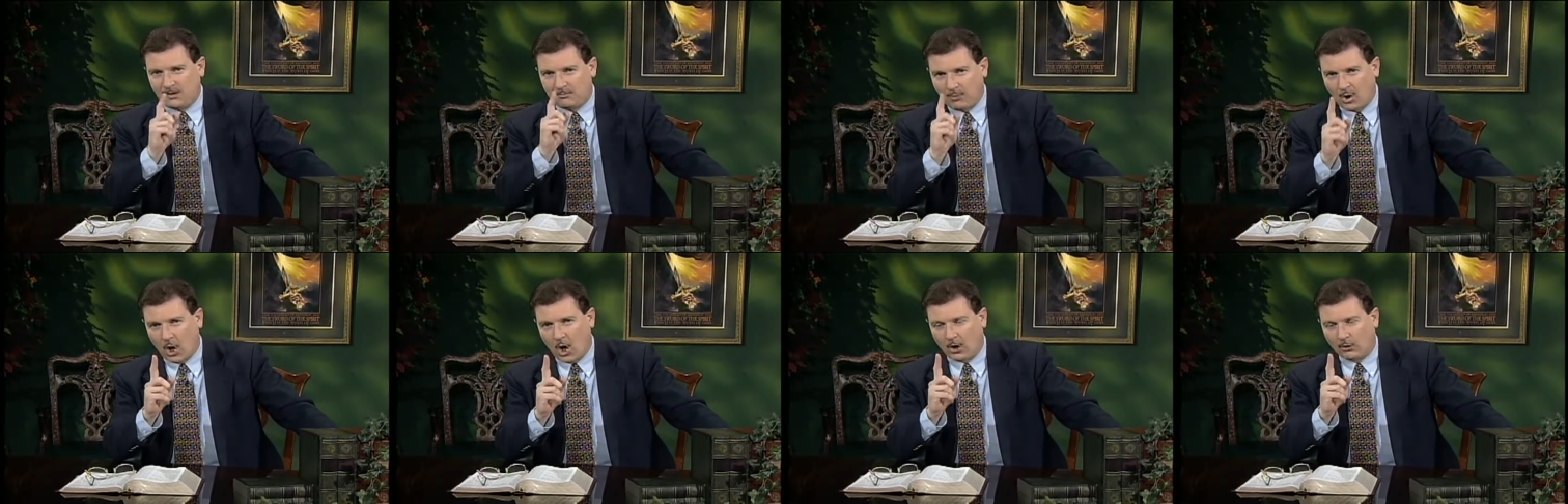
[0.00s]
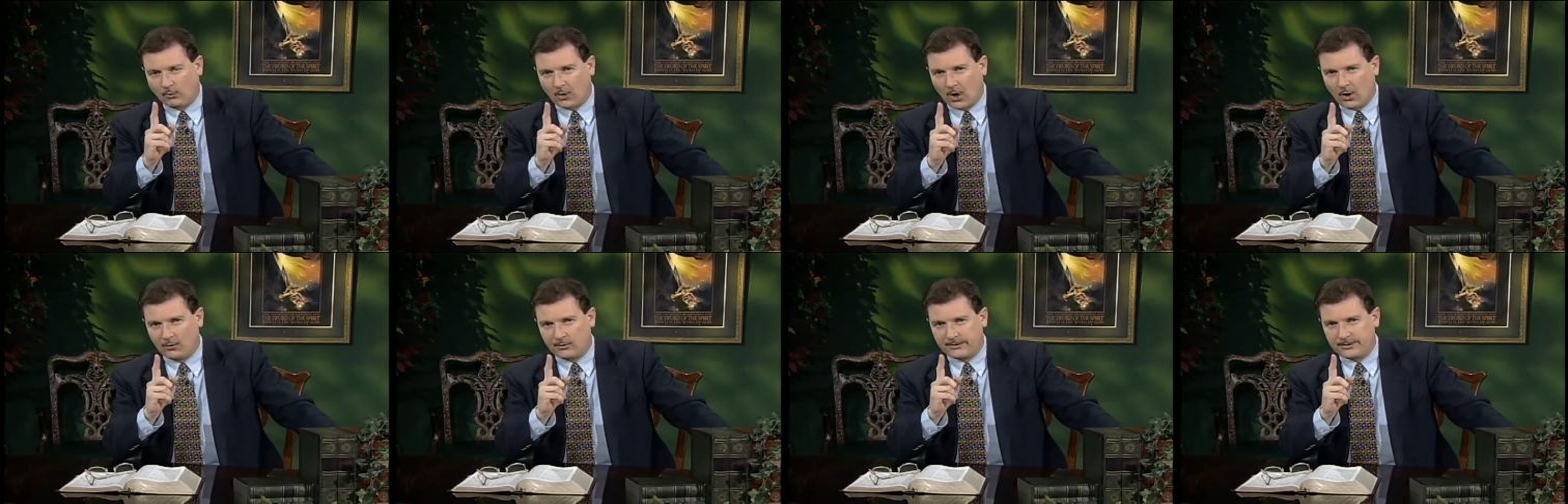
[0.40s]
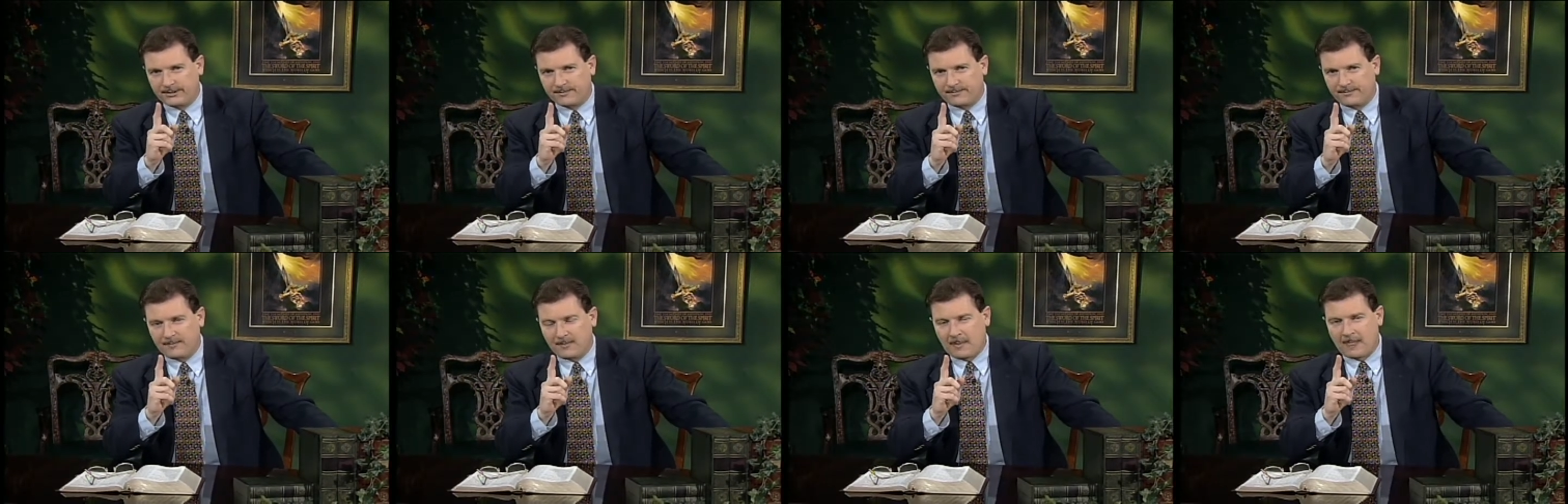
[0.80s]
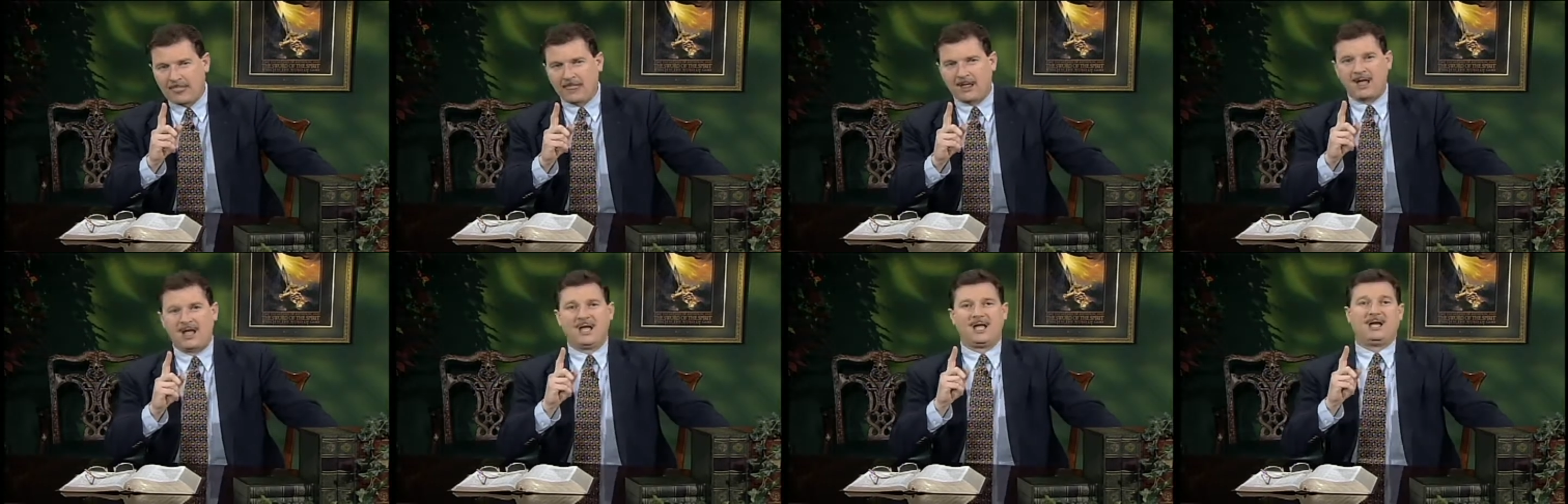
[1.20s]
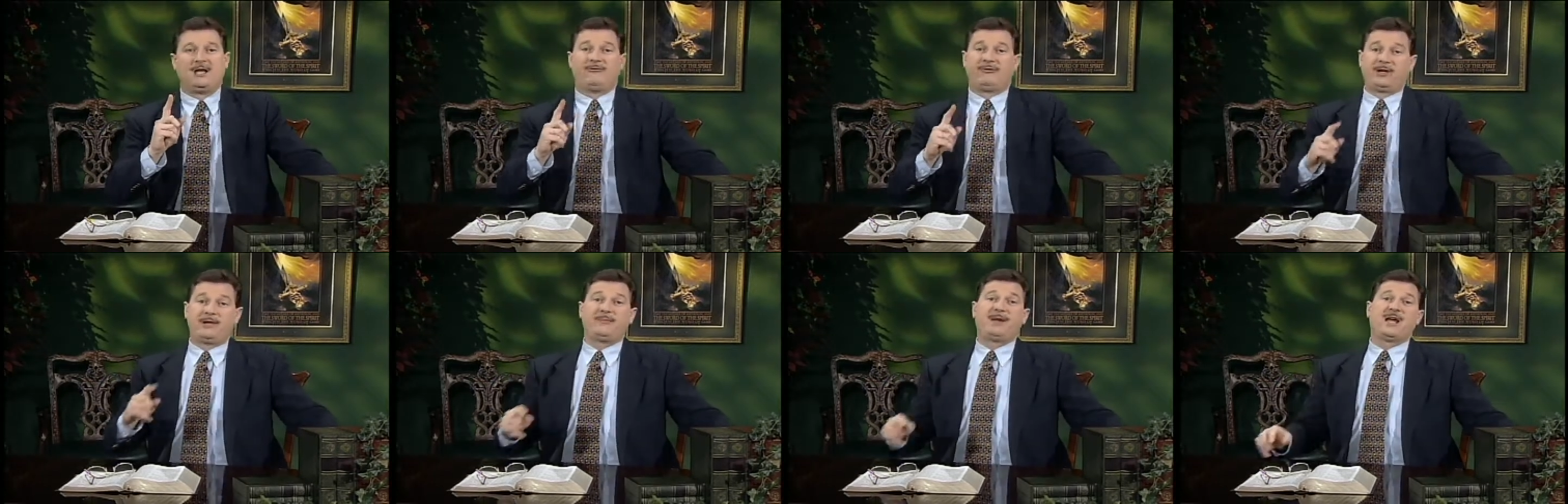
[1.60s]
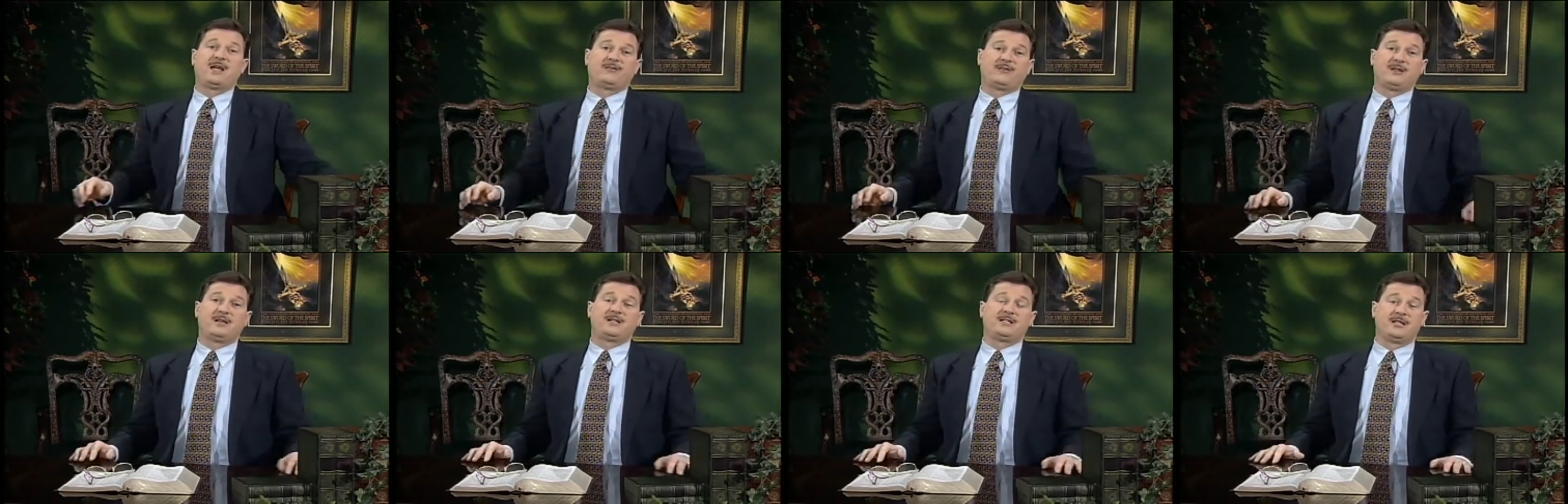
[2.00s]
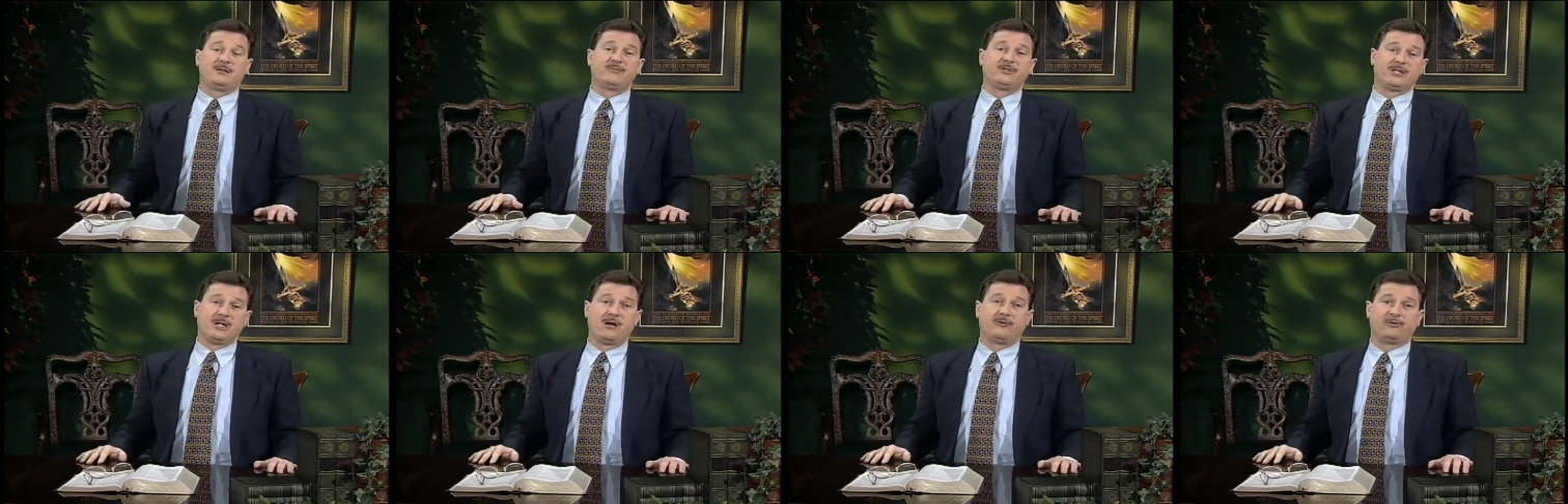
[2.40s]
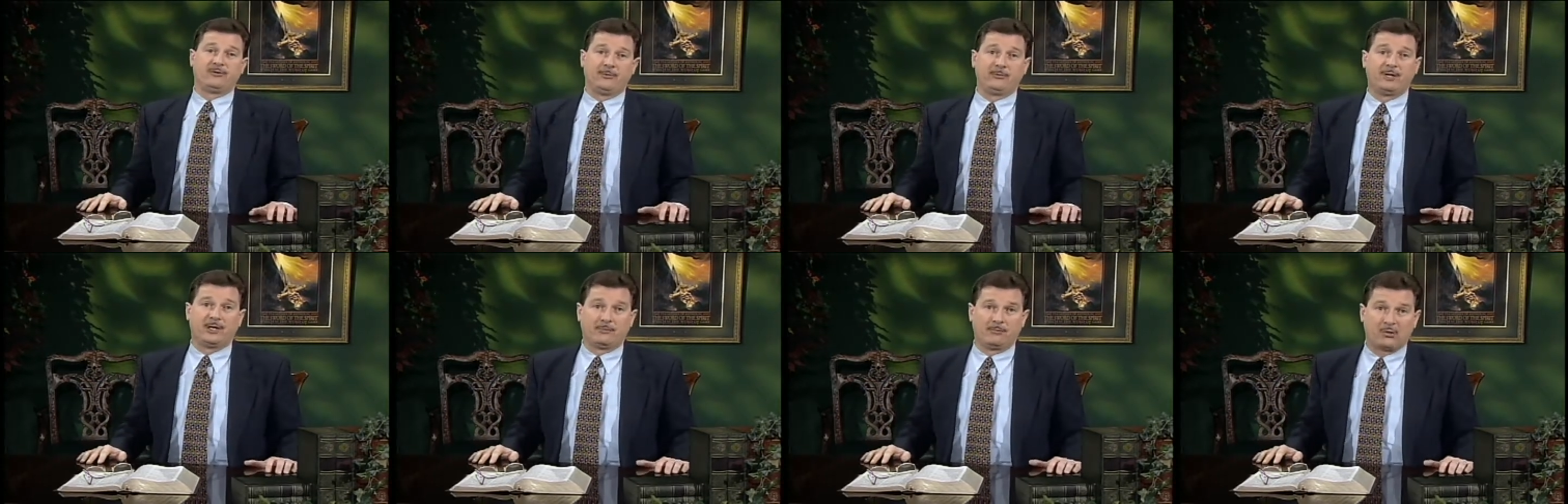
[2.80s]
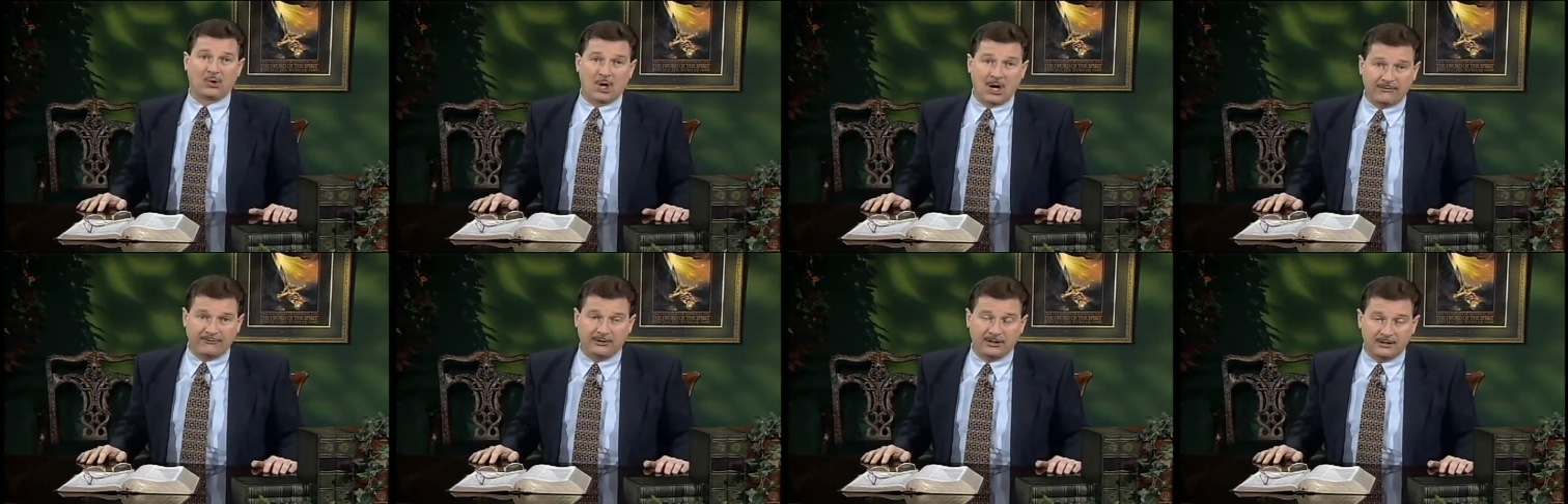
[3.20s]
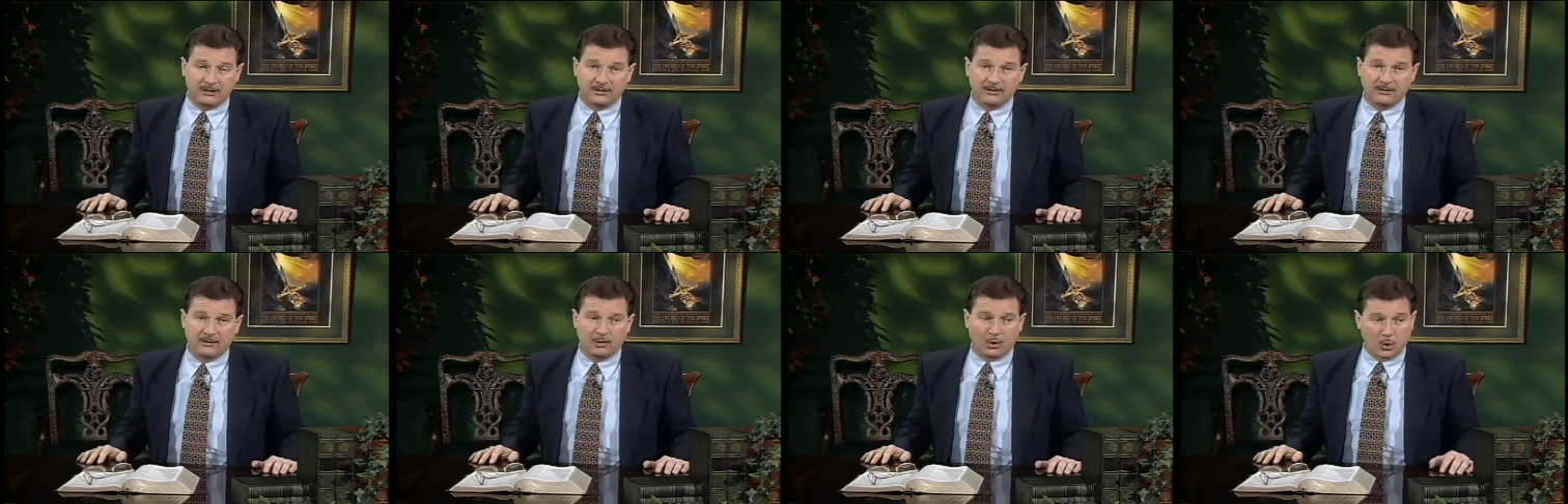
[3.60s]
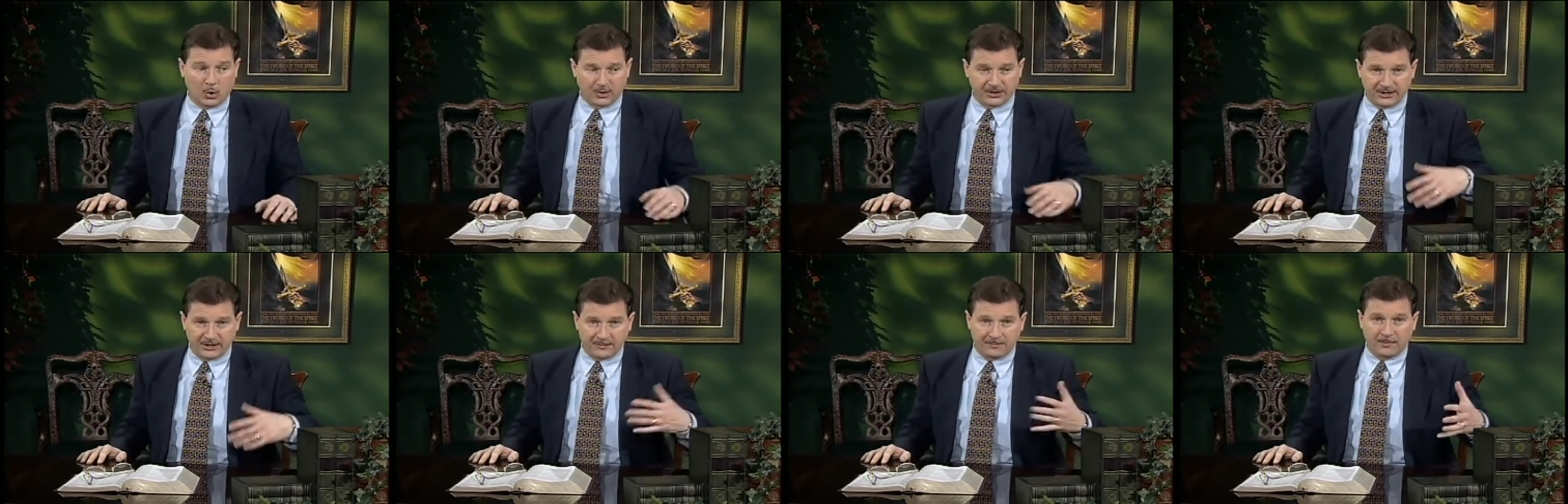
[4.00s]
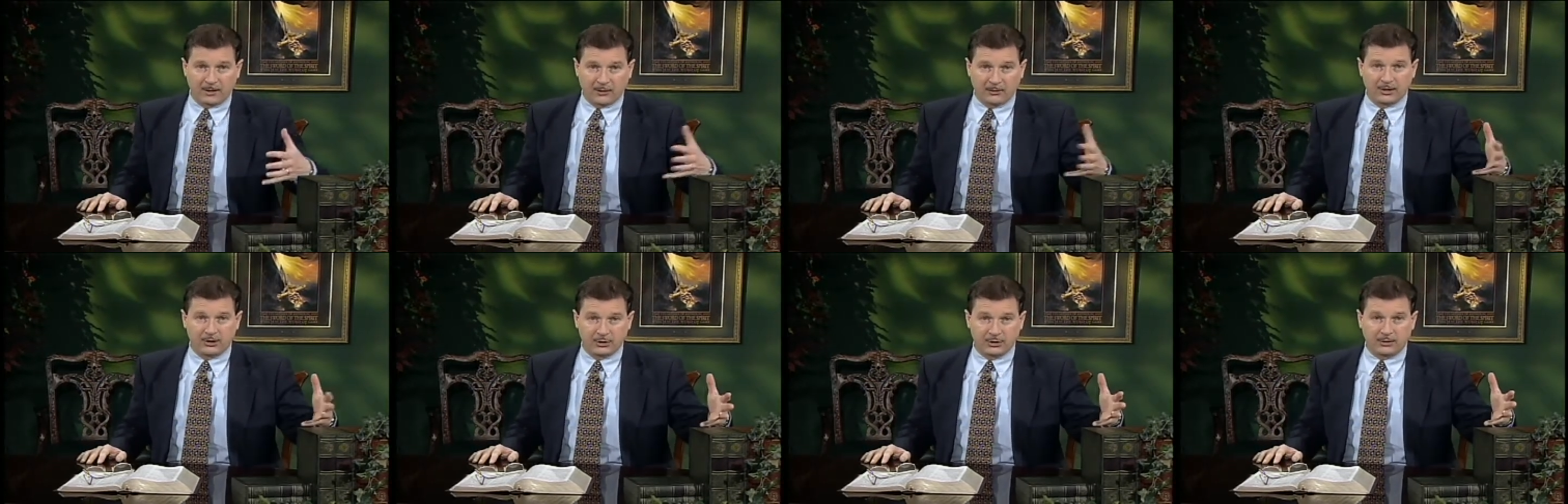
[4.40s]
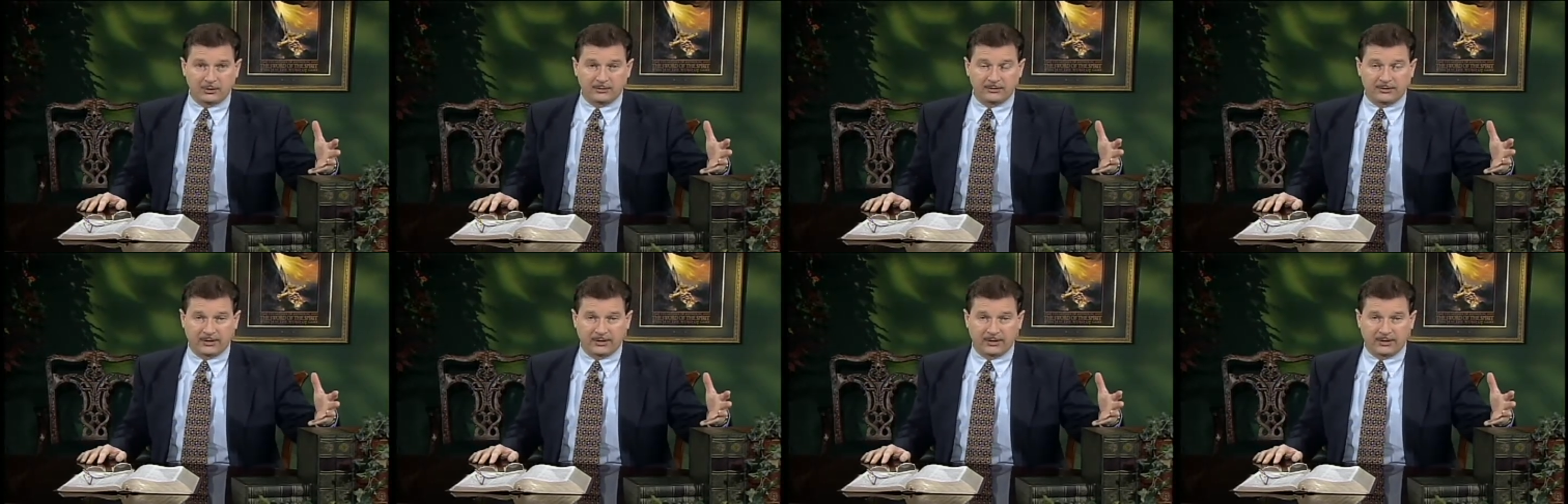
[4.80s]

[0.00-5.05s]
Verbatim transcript: Paul wrote, If any man thinks himself to be a prophet or spiritual,